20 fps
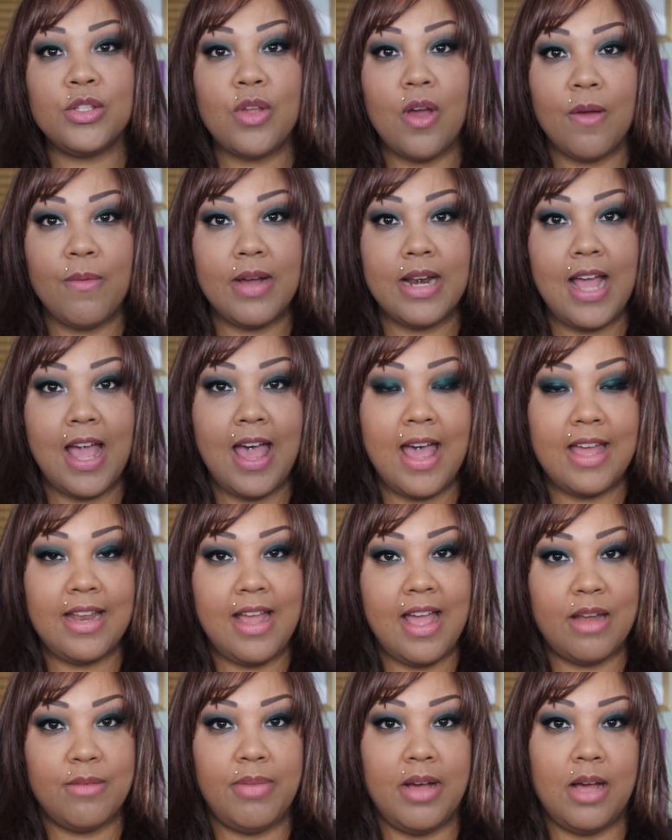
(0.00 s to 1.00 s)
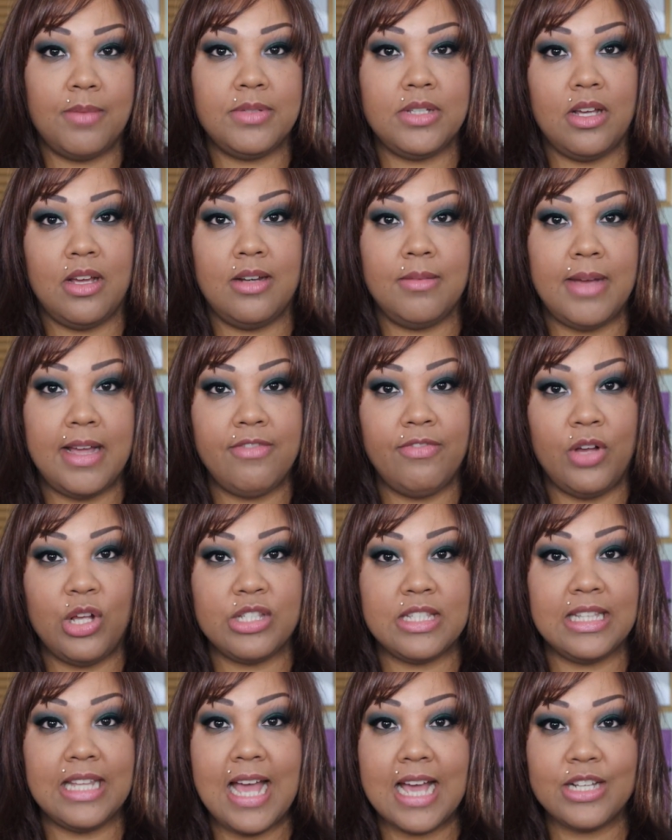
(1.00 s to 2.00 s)
So I went ahead and popped on my
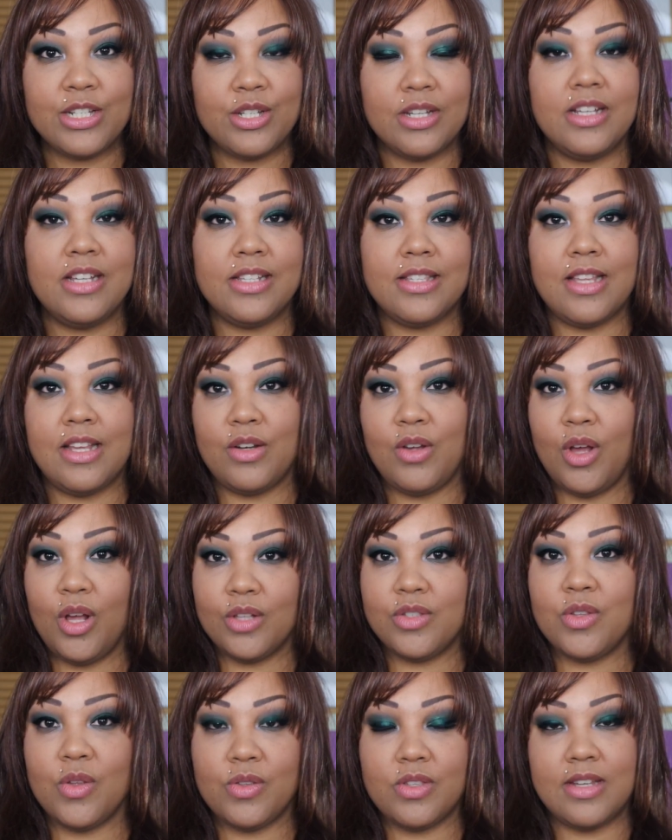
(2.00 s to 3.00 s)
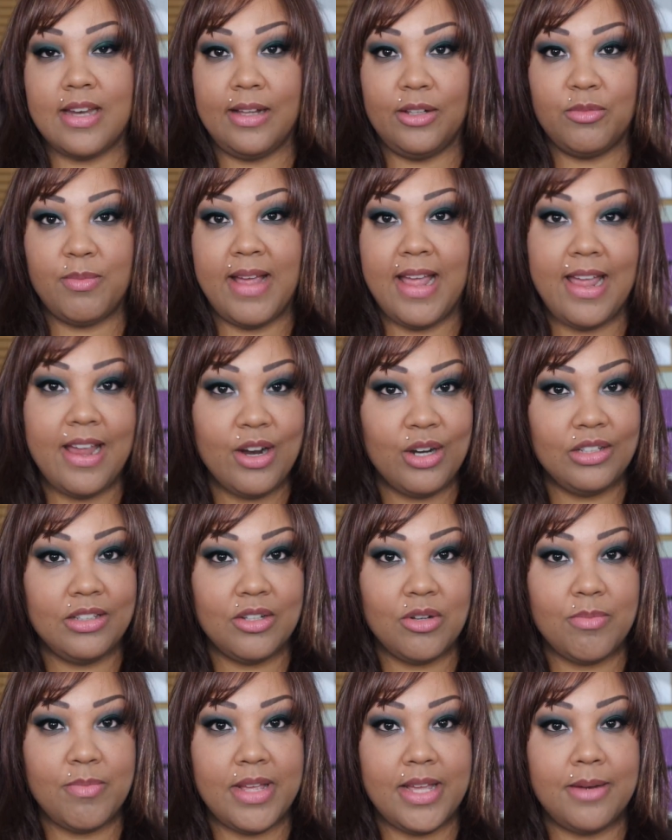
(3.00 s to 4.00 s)
false lashes and also styled my hair a
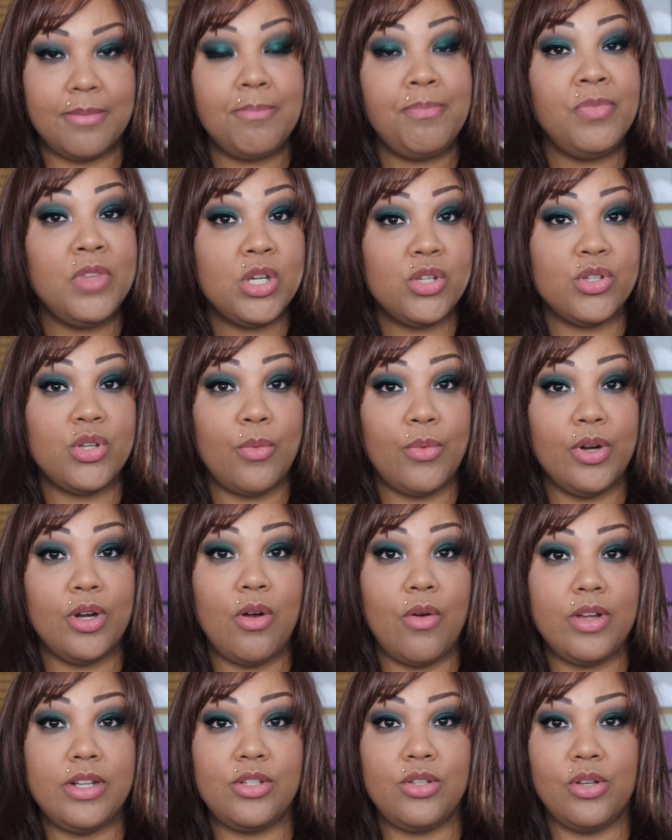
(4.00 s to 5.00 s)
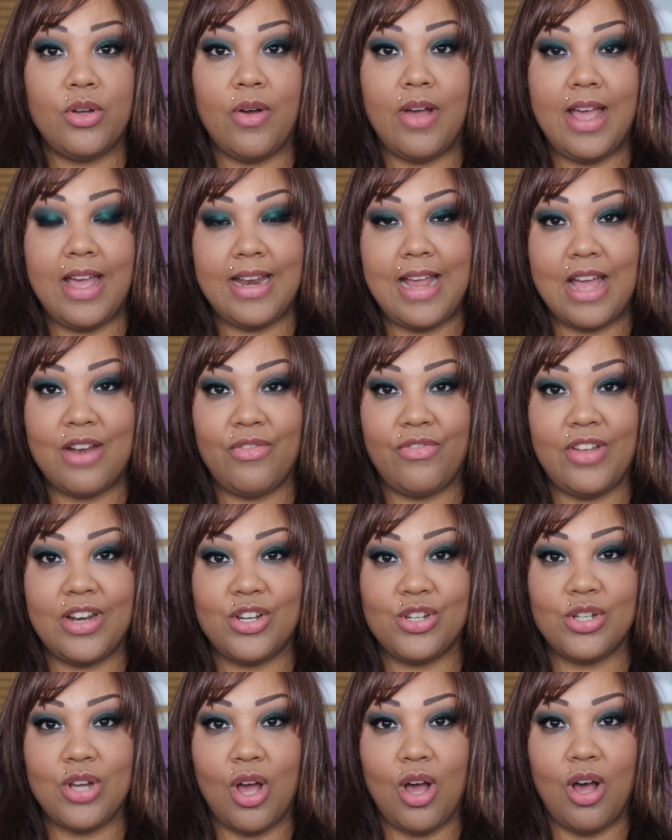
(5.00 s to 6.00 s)
little bit. So we're going to go ahead and
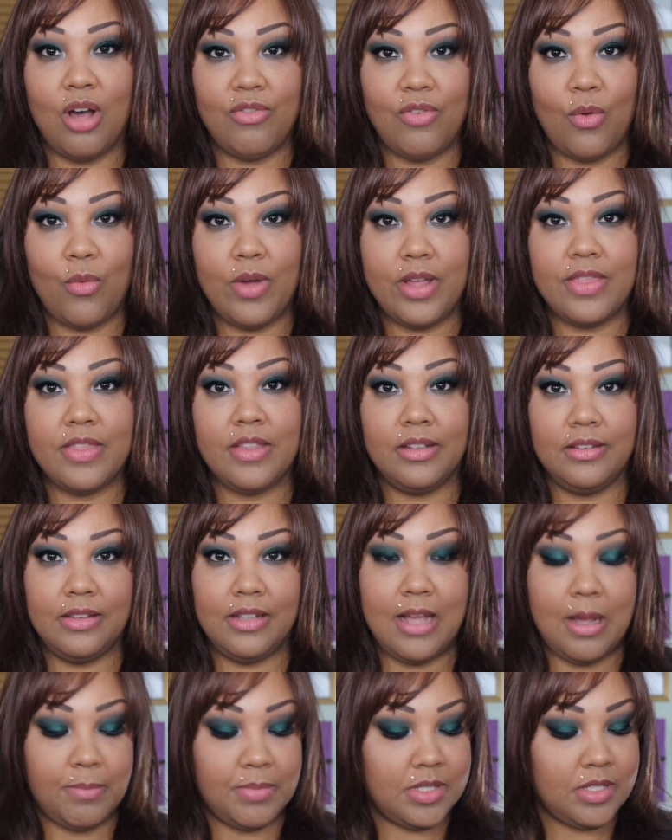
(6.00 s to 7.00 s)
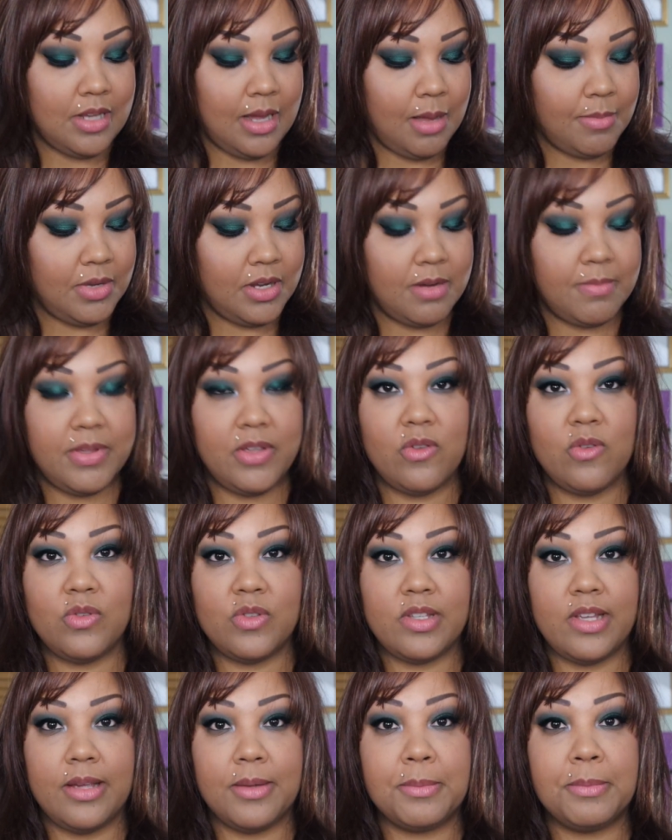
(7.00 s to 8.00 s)
finish off with the lips. I'm going to be
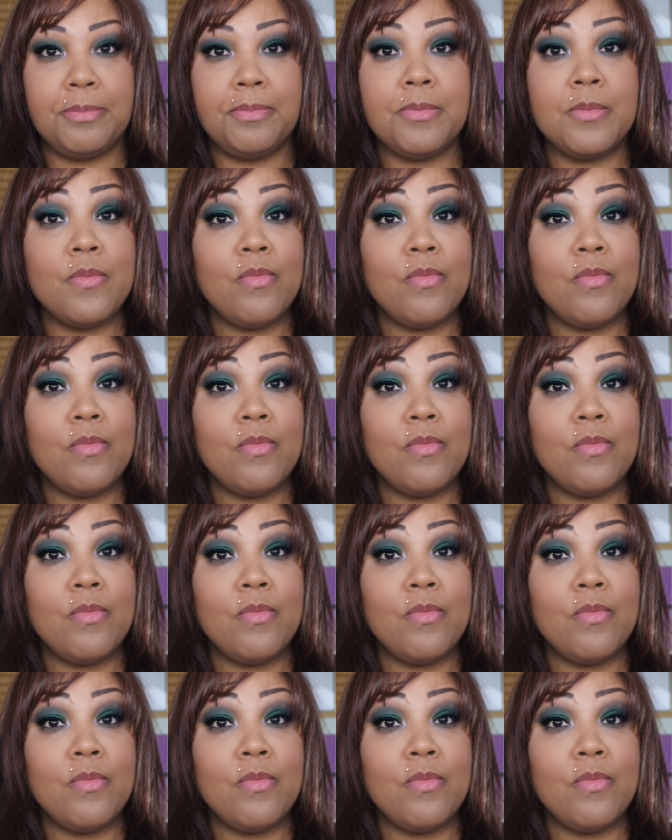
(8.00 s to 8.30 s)
using